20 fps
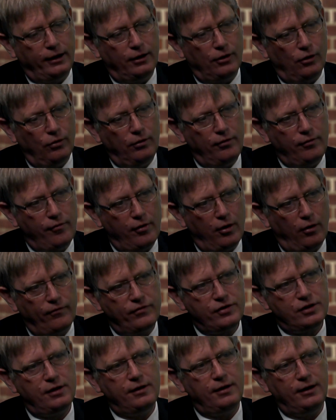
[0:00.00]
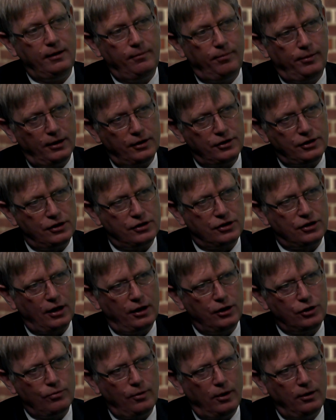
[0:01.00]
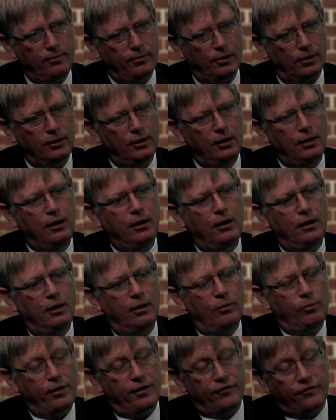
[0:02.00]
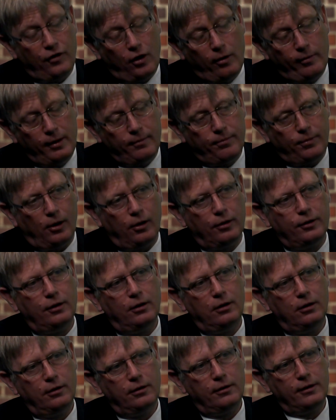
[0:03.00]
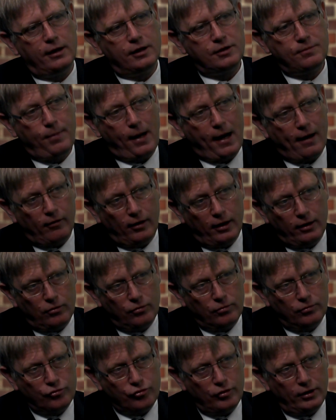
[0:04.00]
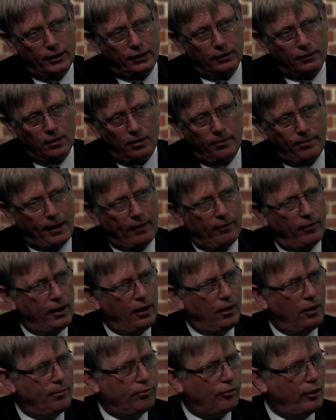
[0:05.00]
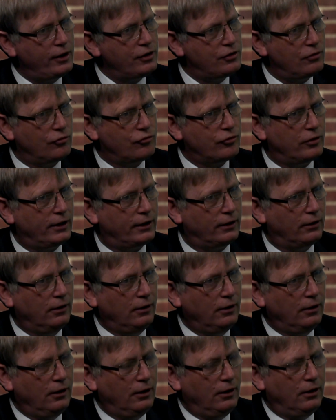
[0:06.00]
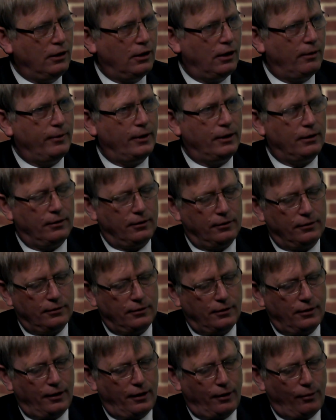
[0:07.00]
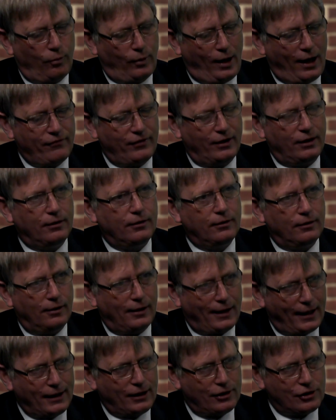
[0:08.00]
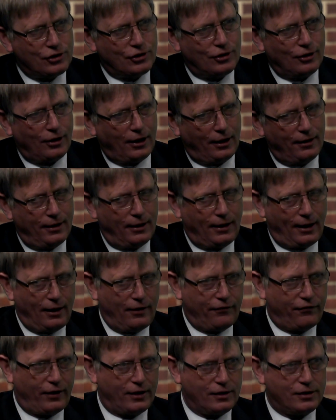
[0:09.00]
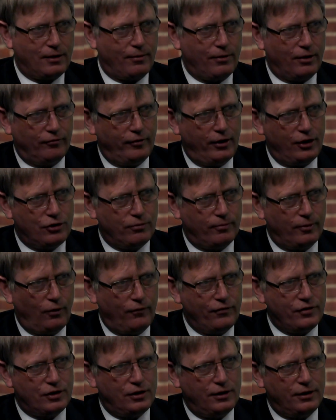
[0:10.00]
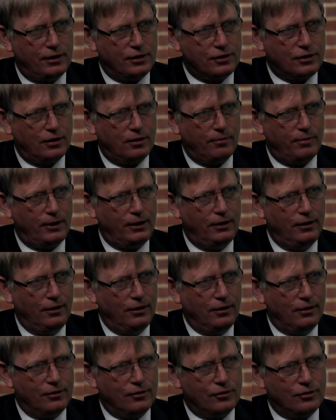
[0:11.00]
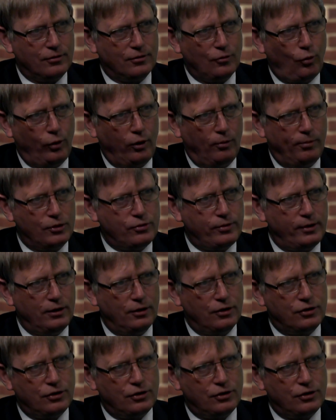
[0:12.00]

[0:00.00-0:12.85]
it on? Obviously the EPS is stage one, but with a farming partner there's parallel drilling, parallel appraisal drilling. I mean, having Lancaster and then Halifax up the ridge, well, obviously there's going to be oil between the